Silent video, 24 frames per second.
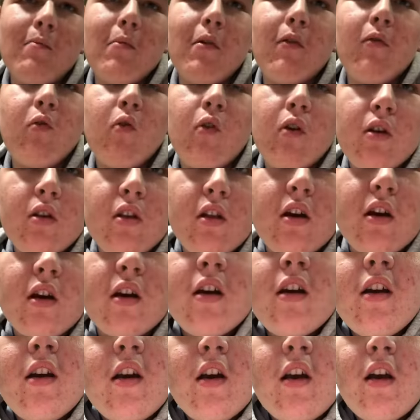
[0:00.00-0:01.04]
before the
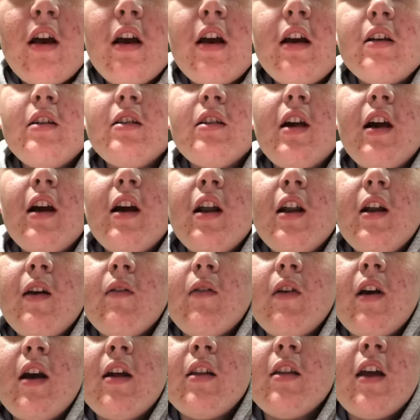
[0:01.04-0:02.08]
executive
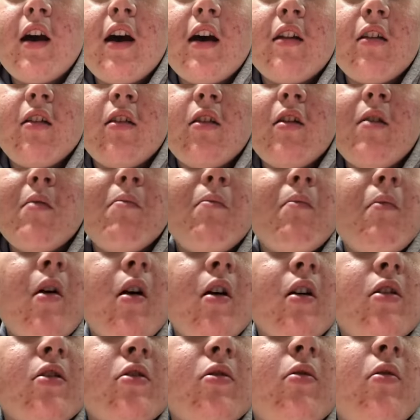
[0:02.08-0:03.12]
and that the
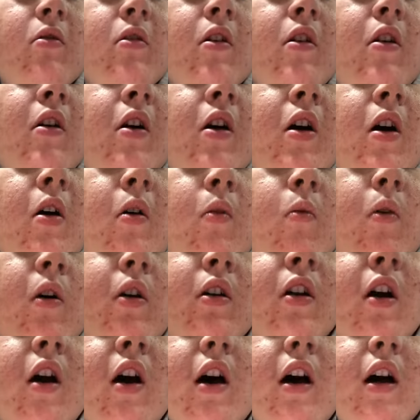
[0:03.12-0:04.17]
marshal would
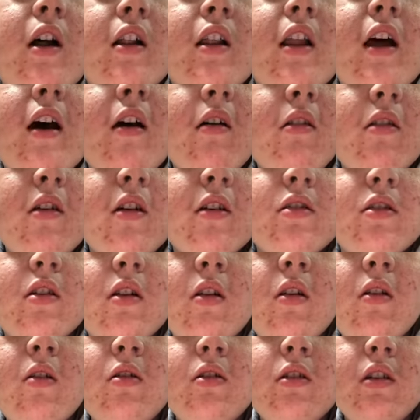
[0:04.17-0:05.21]
not allow the
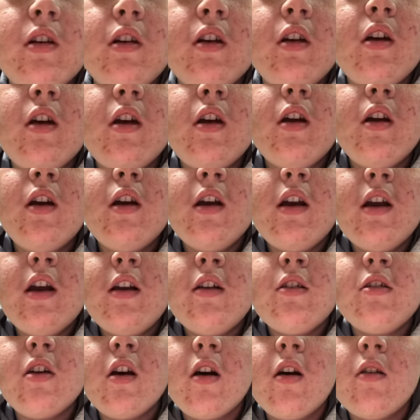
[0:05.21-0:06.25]
solution he
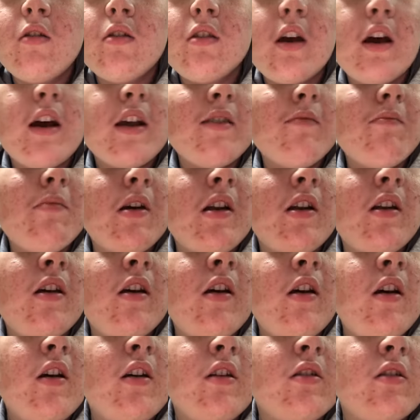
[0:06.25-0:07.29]
chose has been
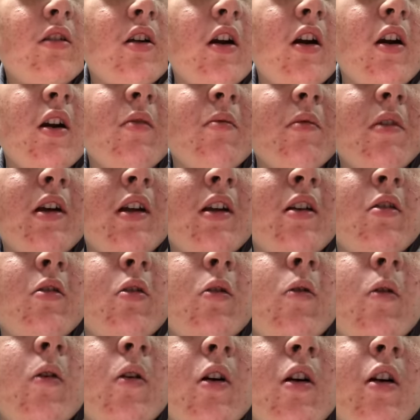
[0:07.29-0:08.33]
termed in
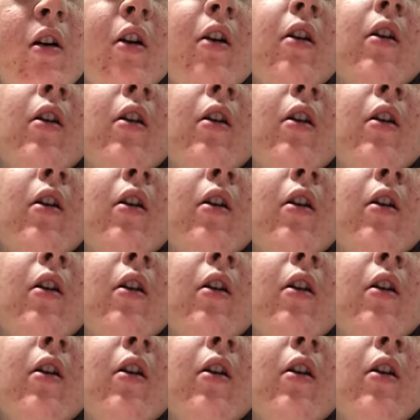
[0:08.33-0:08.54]
tour